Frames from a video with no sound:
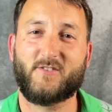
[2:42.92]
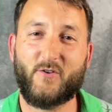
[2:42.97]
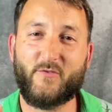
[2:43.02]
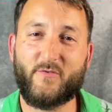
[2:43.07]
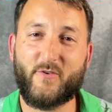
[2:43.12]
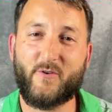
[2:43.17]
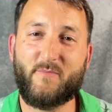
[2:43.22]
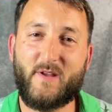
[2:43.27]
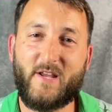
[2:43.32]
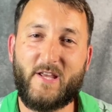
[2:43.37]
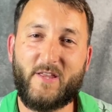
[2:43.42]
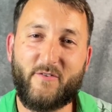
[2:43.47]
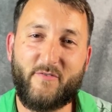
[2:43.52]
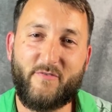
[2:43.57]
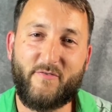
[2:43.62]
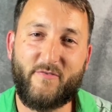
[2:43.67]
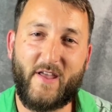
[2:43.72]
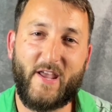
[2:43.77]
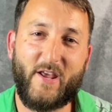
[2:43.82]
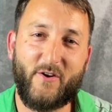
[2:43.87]
for me, the
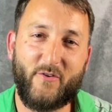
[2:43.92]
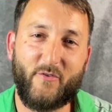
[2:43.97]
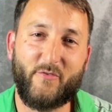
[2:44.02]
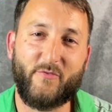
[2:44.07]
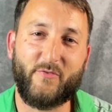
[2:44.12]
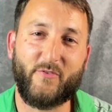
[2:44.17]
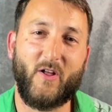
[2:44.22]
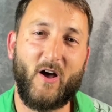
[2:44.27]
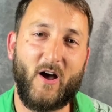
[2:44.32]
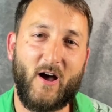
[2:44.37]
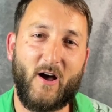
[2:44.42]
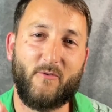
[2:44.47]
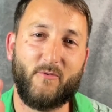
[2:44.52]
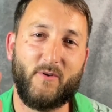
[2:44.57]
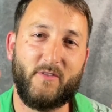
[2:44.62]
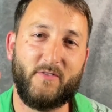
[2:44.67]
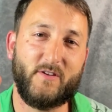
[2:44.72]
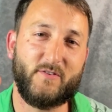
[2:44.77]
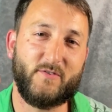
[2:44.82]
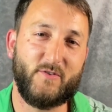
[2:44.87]
fatal flaw
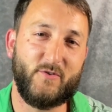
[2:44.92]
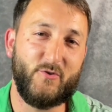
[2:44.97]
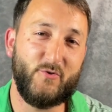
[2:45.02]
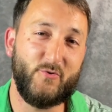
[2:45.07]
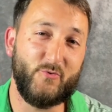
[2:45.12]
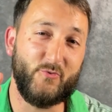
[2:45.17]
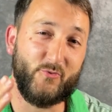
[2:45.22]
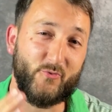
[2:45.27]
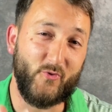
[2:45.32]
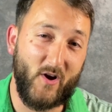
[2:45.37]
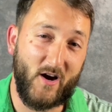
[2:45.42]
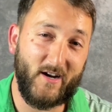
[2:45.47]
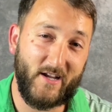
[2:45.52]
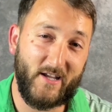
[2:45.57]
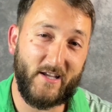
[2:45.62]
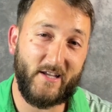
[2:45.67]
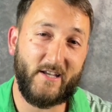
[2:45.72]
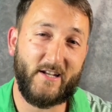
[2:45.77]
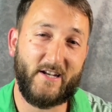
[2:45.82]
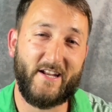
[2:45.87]
with this new
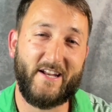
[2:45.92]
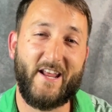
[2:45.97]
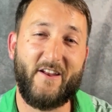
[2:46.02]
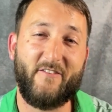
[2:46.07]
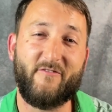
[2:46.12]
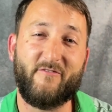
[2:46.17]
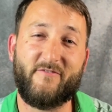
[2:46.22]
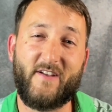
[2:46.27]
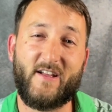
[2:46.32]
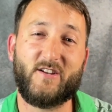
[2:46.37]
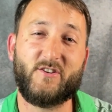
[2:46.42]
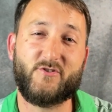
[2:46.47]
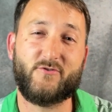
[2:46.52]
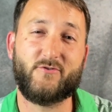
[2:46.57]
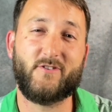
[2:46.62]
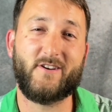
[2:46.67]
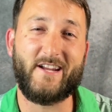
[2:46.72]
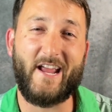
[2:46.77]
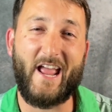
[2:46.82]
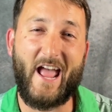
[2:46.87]
rugged and
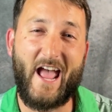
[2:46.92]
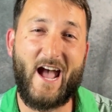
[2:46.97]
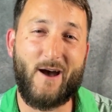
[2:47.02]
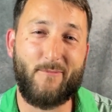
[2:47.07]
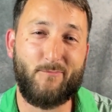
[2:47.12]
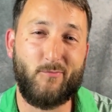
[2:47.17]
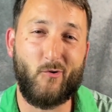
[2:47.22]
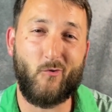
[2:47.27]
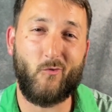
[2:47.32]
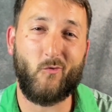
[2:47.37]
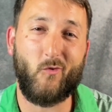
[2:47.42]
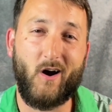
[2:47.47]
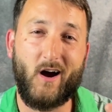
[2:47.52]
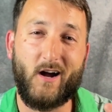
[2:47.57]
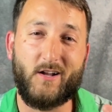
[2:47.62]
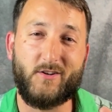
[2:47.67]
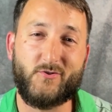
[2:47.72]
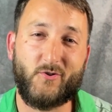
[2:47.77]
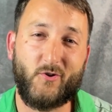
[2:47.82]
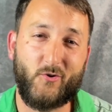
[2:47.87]
adventuring Apple
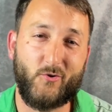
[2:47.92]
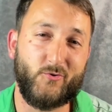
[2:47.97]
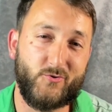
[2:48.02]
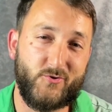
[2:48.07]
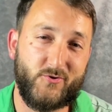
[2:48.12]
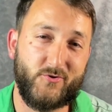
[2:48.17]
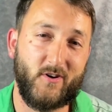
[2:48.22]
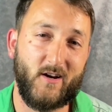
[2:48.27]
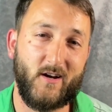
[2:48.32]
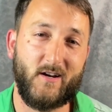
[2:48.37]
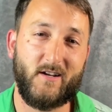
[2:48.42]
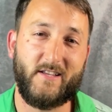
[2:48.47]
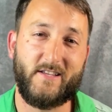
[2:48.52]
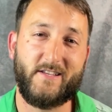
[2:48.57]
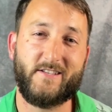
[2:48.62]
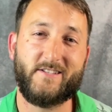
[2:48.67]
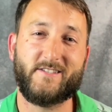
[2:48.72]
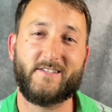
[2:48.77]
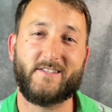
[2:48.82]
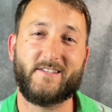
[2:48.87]
Watch Ultra
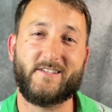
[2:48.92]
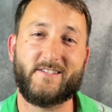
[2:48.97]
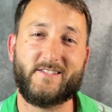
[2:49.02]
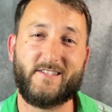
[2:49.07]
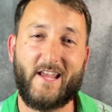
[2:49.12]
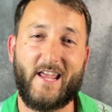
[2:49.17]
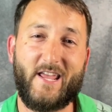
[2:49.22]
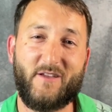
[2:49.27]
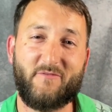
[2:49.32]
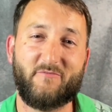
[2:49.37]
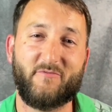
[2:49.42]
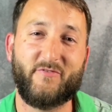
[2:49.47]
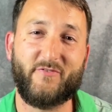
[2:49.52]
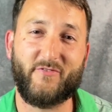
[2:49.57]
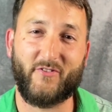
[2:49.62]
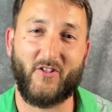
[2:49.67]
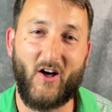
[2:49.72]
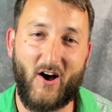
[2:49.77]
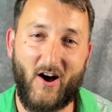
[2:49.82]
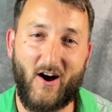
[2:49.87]
is the same
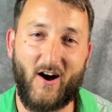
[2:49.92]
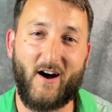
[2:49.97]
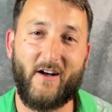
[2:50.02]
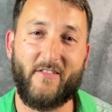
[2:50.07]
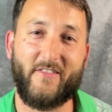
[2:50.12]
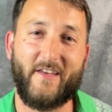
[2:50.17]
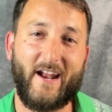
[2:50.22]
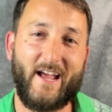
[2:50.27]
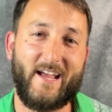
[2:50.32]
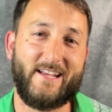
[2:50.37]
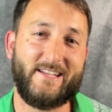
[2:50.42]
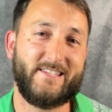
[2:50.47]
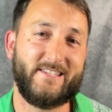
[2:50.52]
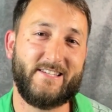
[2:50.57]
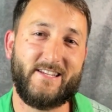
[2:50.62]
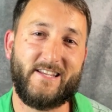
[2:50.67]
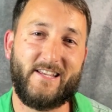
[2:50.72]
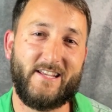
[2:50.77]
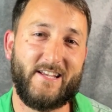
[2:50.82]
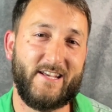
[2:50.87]
flaw that I
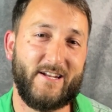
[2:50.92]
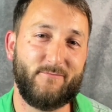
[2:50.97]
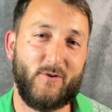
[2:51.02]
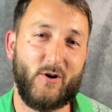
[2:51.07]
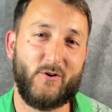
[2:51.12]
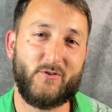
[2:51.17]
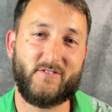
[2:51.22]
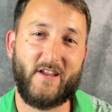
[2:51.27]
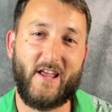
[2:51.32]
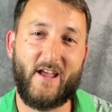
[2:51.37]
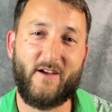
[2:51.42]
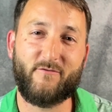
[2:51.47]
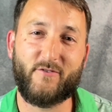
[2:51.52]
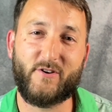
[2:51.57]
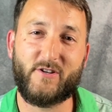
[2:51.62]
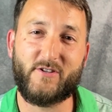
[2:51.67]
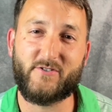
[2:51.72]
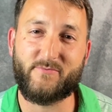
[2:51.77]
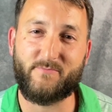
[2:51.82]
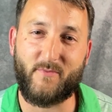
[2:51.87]
see in most
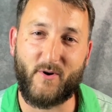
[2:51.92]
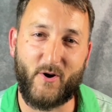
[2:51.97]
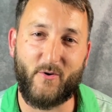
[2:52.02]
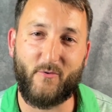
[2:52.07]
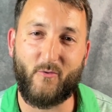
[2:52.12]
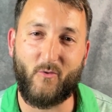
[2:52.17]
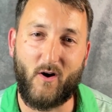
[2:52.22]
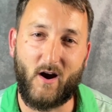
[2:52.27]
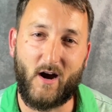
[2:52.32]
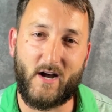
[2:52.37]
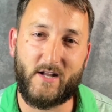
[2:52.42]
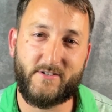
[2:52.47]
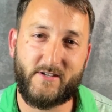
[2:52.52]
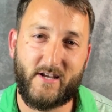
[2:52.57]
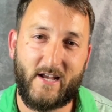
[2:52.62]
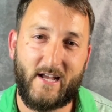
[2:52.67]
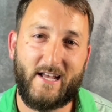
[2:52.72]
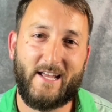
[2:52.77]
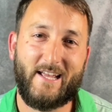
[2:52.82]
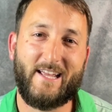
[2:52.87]
every smartwatch,
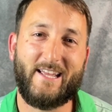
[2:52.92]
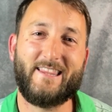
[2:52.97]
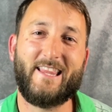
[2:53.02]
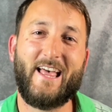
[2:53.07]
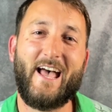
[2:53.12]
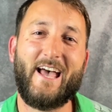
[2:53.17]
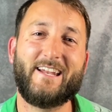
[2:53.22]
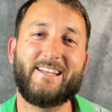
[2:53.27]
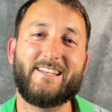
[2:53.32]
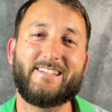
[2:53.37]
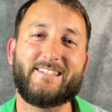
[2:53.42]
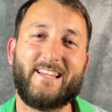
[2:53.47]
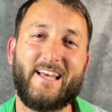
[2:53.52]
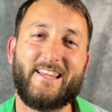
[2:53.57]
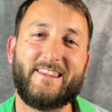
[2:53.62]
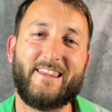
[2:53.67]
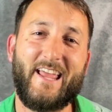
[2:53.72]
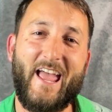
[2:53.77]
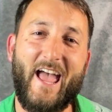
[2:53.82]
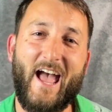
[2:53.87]
and that is
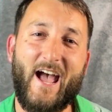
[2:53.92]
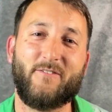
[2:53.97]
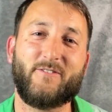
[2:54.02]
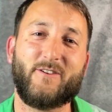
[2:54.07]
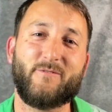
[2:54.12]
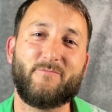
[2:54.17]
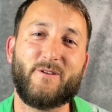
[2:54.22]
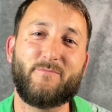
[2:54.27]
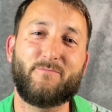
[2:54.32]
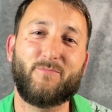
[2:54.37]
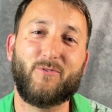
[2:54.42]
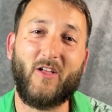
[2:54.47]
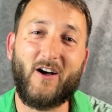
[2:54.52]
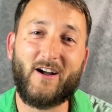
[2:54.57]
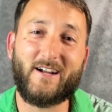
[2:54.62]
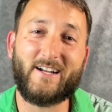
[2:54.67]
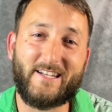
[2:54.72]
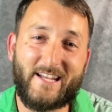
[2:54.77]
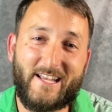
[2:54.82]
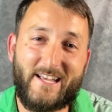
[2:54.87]
that they have to be
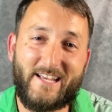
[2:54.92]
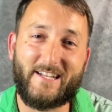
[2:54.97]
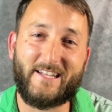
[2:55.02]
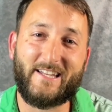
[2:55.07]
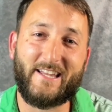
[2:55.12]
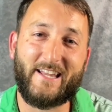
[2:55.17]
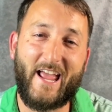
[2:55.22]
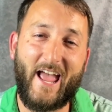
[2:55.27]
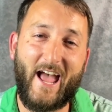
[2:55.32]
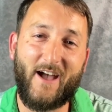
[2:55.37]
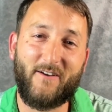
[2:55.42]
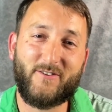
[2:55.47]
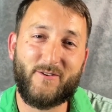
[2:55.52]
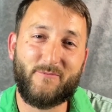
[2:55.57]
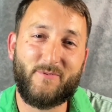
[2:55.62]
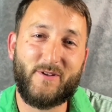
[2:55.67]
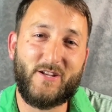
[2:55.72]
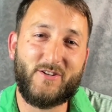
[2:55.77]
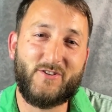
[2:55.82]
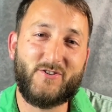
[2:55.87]
plugged in. They have
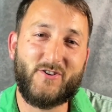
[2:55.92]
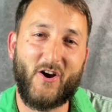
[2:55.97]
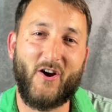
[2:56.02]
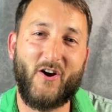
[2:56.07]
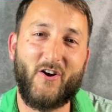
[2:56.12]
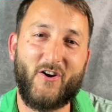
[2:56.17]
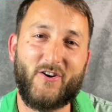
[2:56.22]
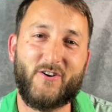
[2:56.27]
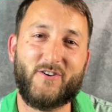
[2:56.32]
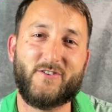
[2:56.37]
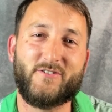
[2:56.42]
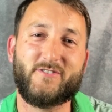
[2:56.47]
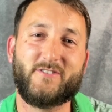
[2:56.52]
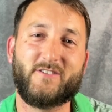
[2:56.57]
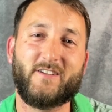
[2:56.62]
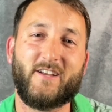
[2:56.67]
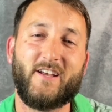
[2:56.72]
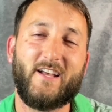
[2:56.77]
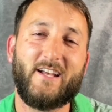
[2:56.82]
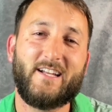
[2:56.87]
to be
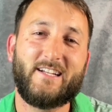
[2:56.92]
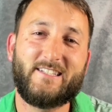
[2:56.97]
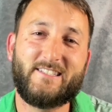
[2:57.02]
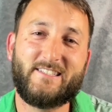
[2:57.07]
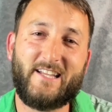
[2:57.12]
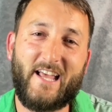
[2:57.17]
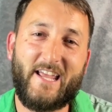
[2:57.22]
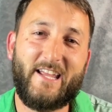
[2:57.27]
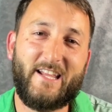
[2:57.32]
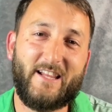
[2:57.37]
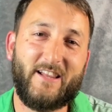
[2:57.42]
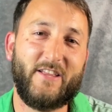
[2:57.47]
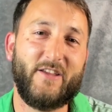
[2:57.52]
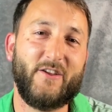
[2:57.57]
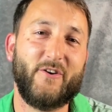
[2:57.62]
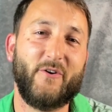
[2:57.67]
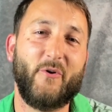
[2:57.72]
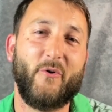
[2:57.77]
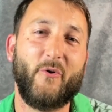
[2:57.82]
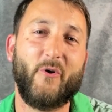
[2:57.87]
charged
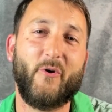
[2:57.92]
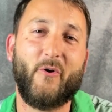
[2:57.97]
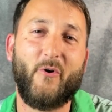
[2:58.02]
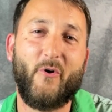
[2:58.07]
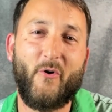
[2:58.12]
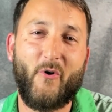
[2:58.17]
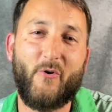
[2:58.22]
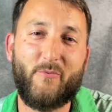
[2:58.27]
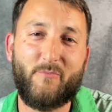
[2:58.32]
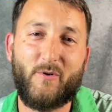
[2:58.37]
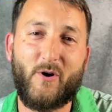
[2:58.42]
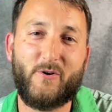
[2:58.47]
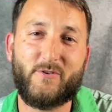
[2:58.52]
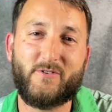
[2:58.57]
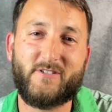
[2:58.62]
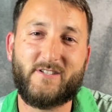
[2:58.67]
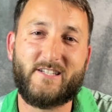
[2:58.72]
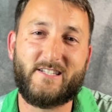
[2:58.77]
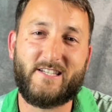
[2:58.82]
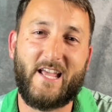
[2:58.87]
daily or
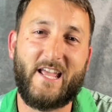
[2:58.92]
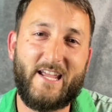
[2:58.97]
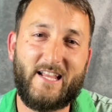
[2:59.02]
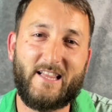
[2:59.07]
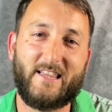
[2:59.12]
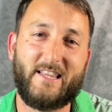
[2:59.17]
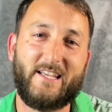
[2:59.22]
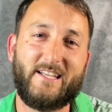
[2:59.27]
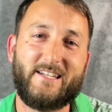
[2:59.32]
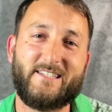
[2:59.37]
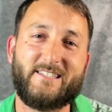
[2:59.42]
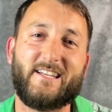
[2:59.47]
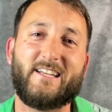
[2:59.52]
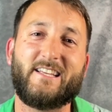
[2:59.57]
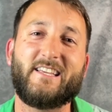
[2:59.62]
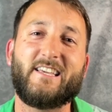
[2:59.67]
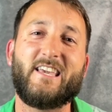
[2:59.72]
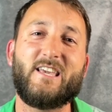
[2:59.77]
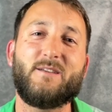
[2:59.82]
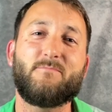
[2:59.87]
almost daily to
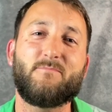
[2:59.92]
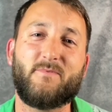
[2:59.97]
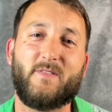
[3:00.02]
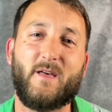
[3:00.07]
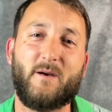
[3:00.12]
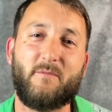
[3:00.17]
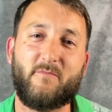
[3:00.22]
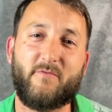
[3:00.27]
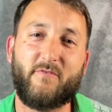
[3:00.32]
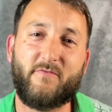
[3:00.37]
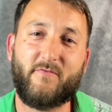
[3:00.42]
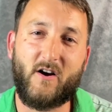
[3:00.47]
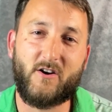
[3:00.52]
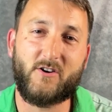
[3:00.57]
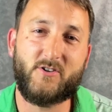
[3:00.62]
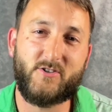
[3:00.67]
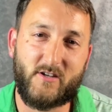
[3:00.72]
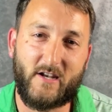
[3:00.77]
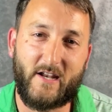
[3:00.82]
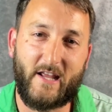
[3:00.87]
keep them
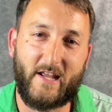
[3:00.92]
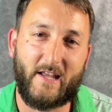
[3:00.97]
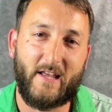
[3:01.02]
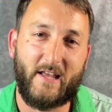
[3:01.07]
functioning.